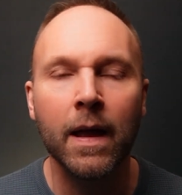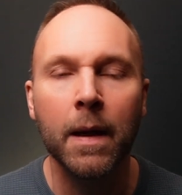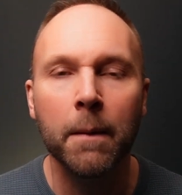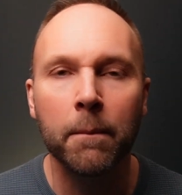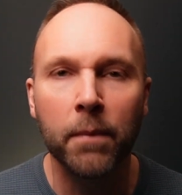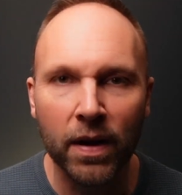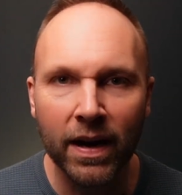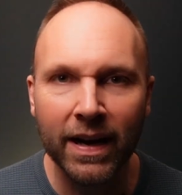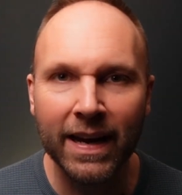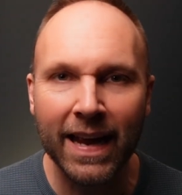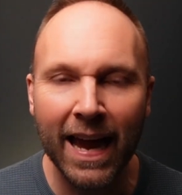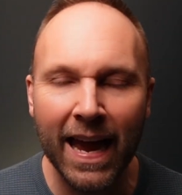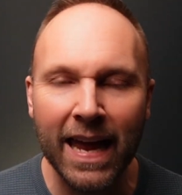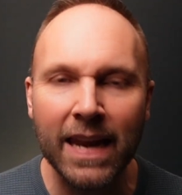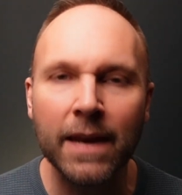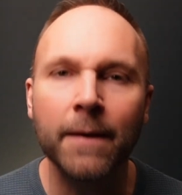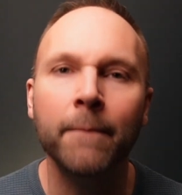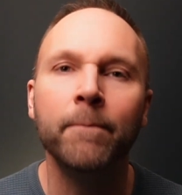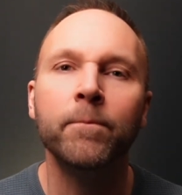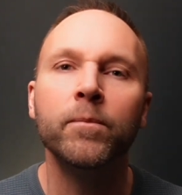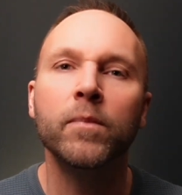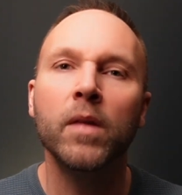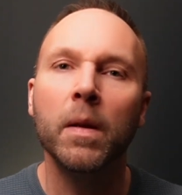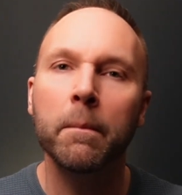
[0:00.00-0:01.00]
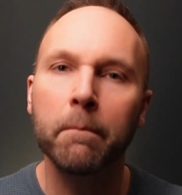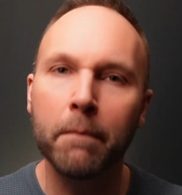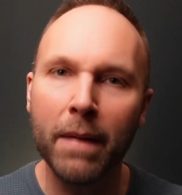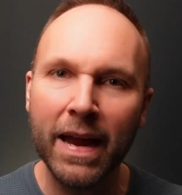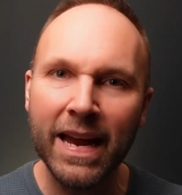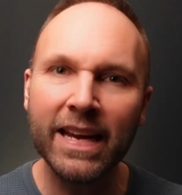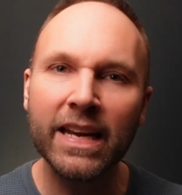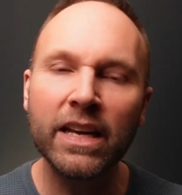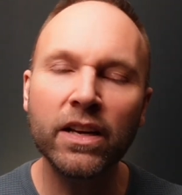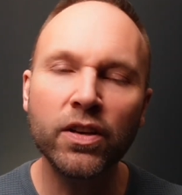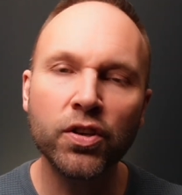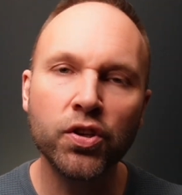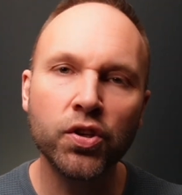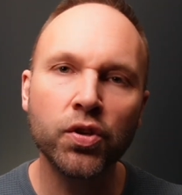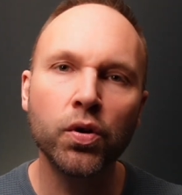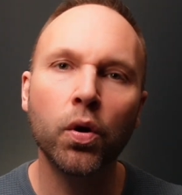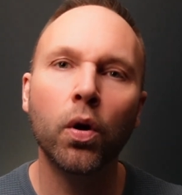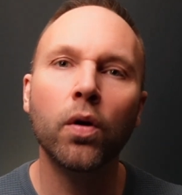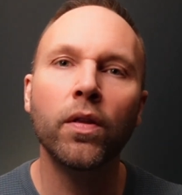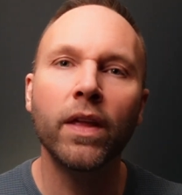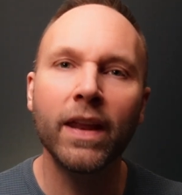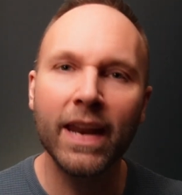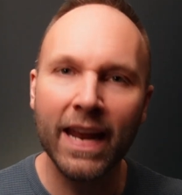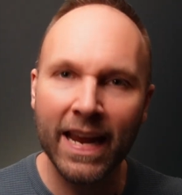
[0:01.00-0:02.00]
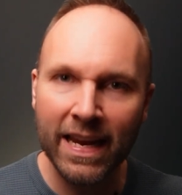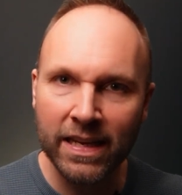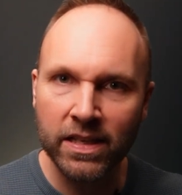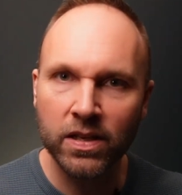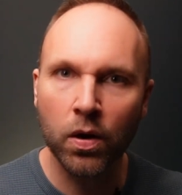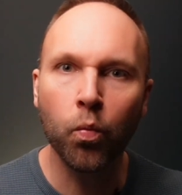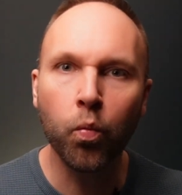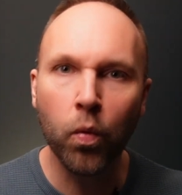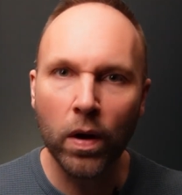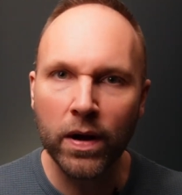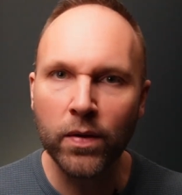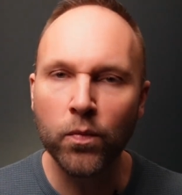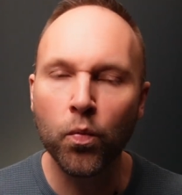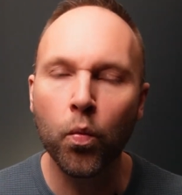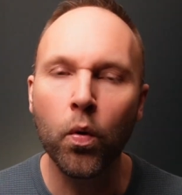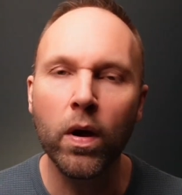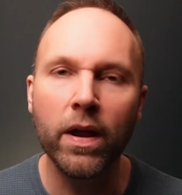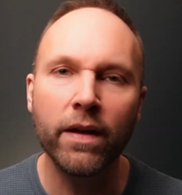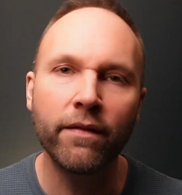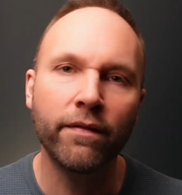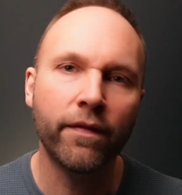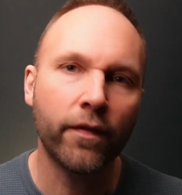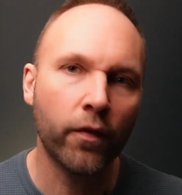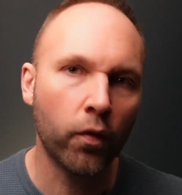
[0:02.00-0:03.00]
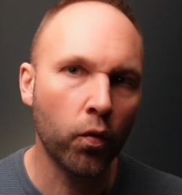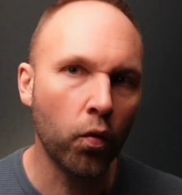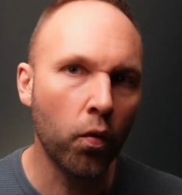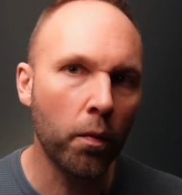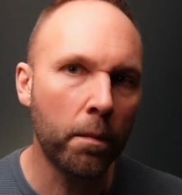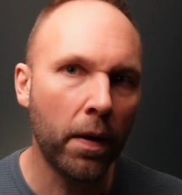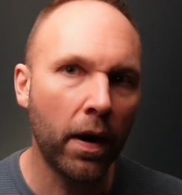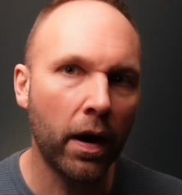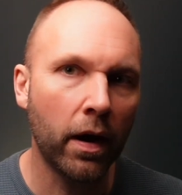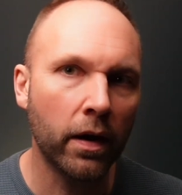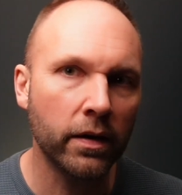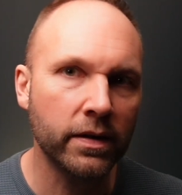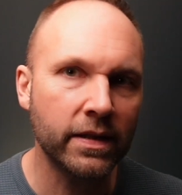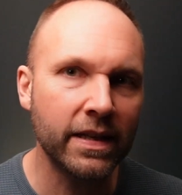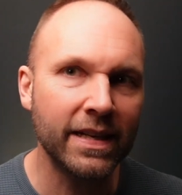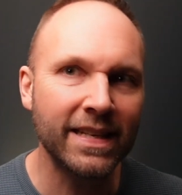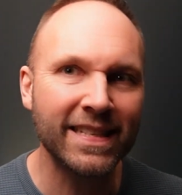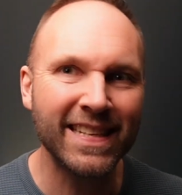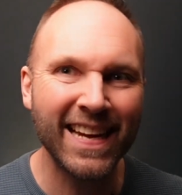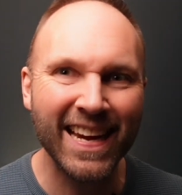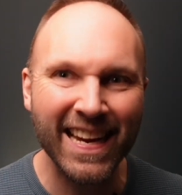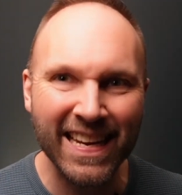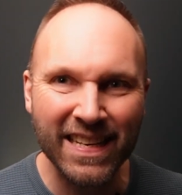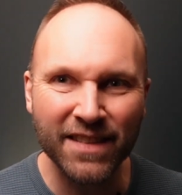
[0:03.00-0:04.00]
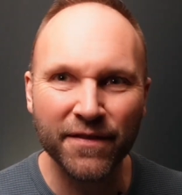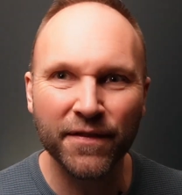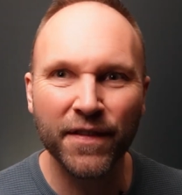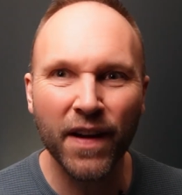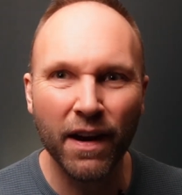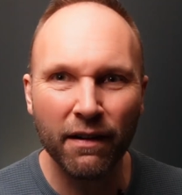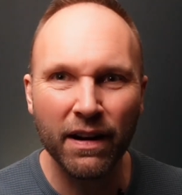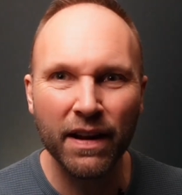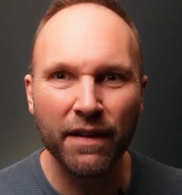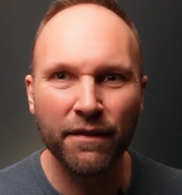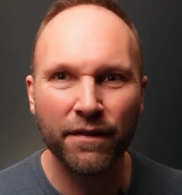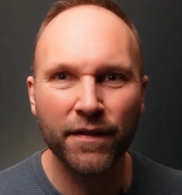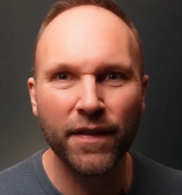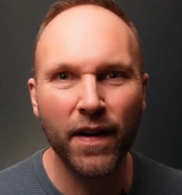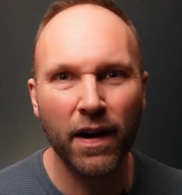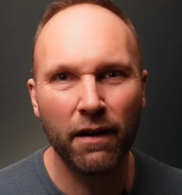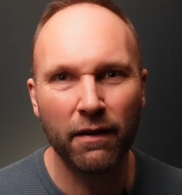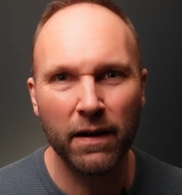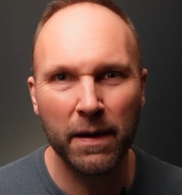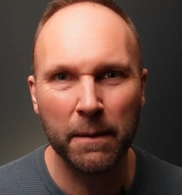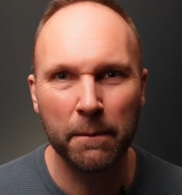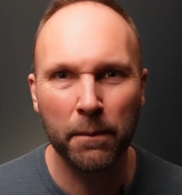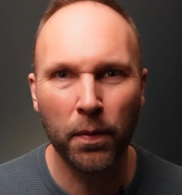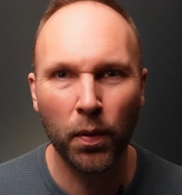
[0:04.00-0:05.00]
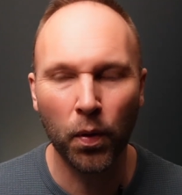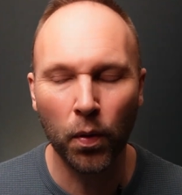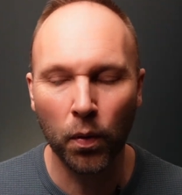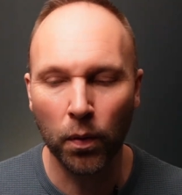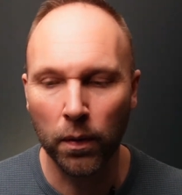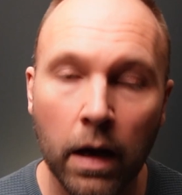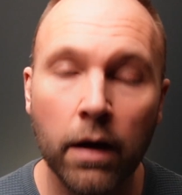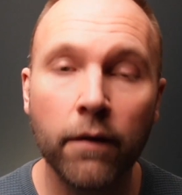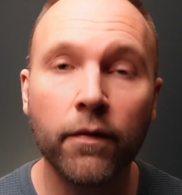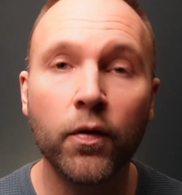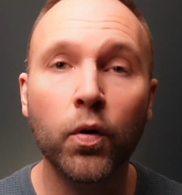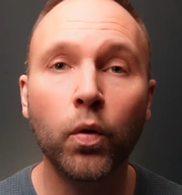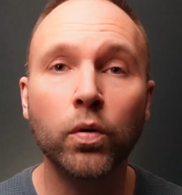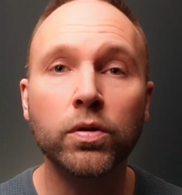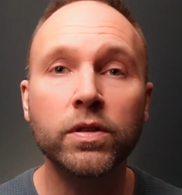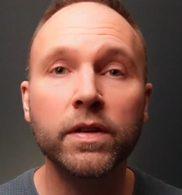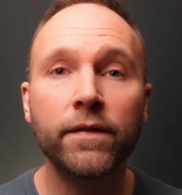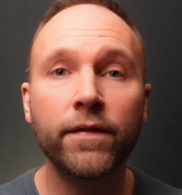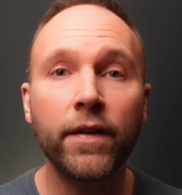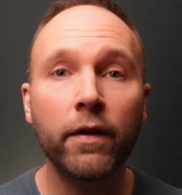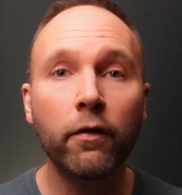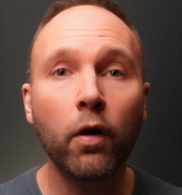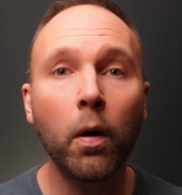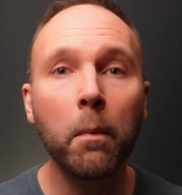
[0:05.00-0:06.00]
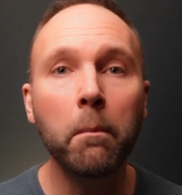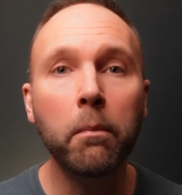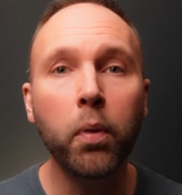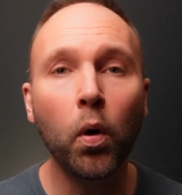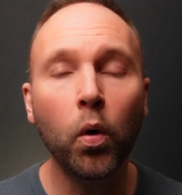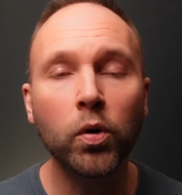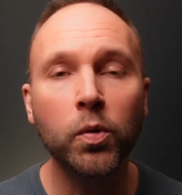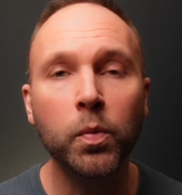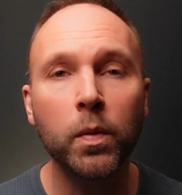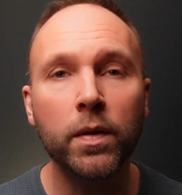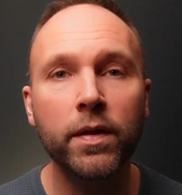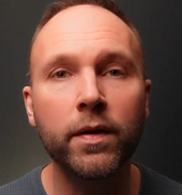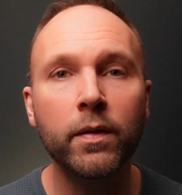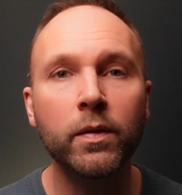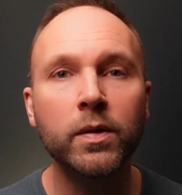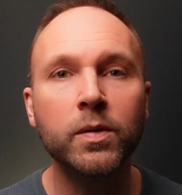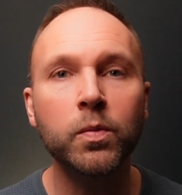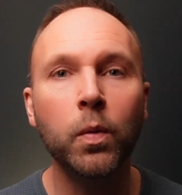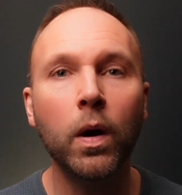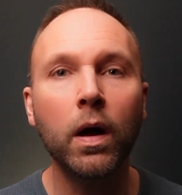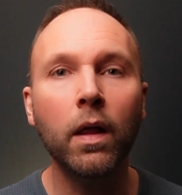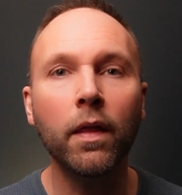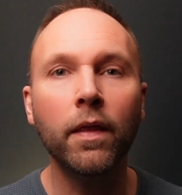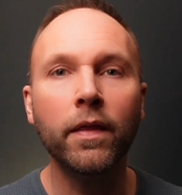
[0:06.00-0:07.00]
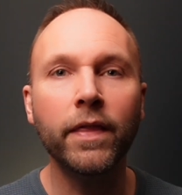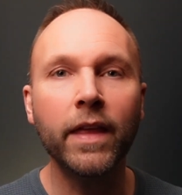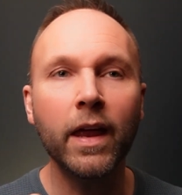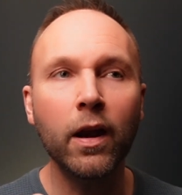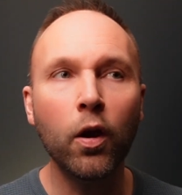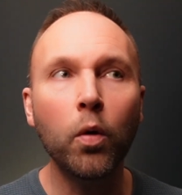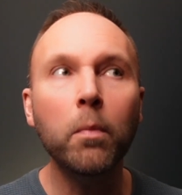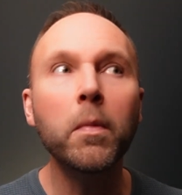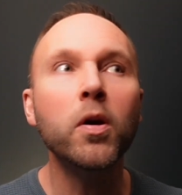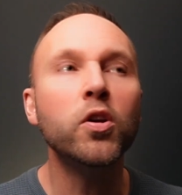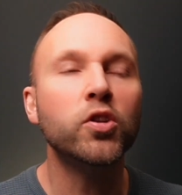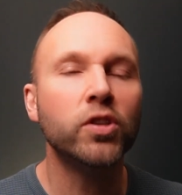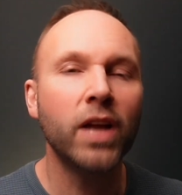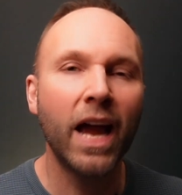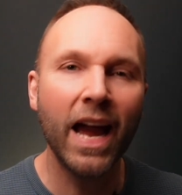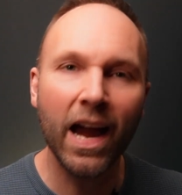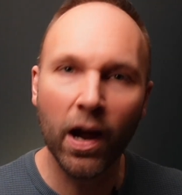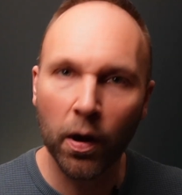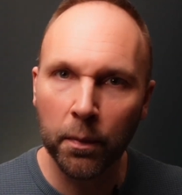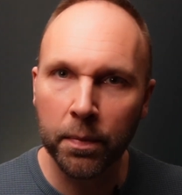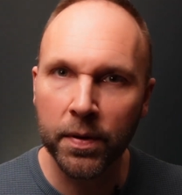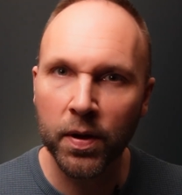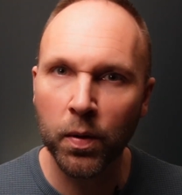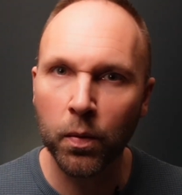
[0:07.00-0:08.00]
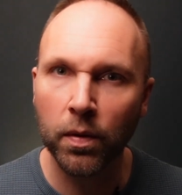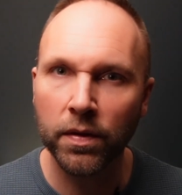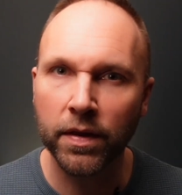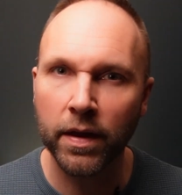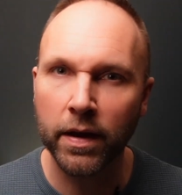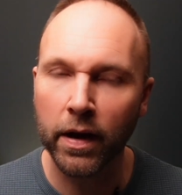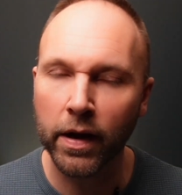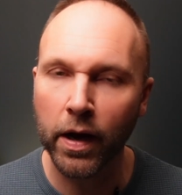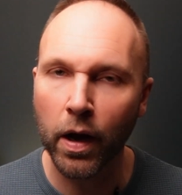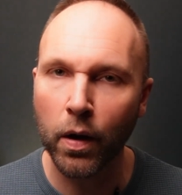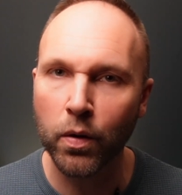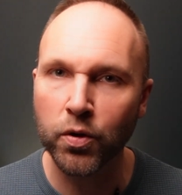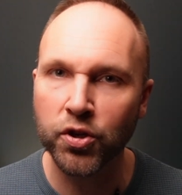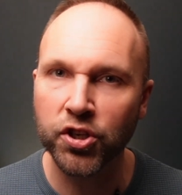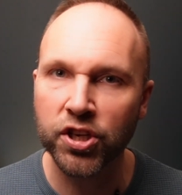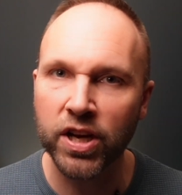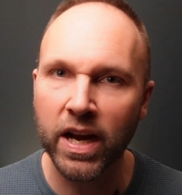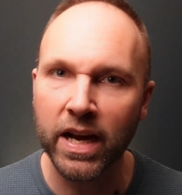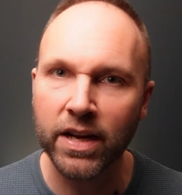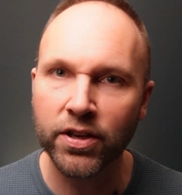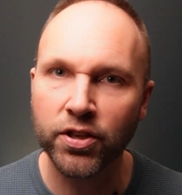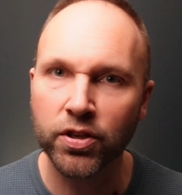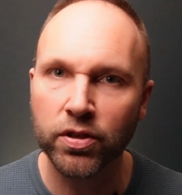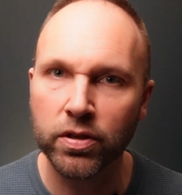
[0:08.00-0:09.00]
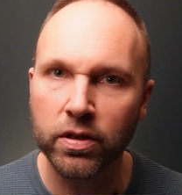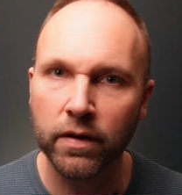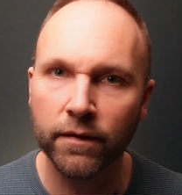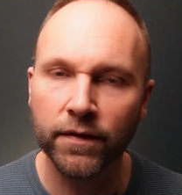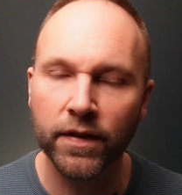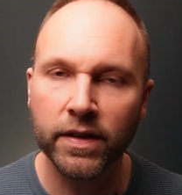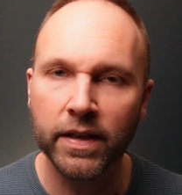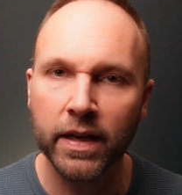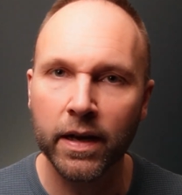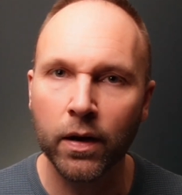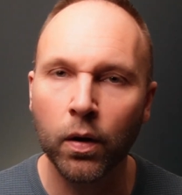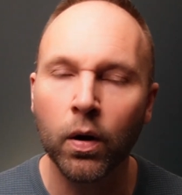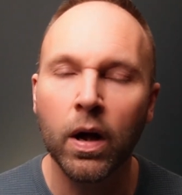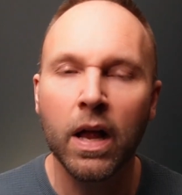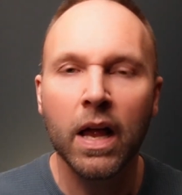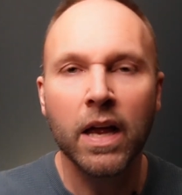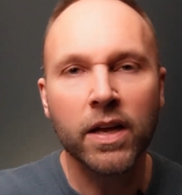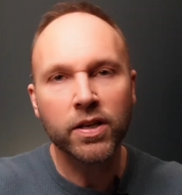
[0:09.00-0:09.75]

But again, making sure that it's a win-win for all parties is very, very important. And of course, if they're on board with you as well, they'll almost help you with the negotiations of the deal.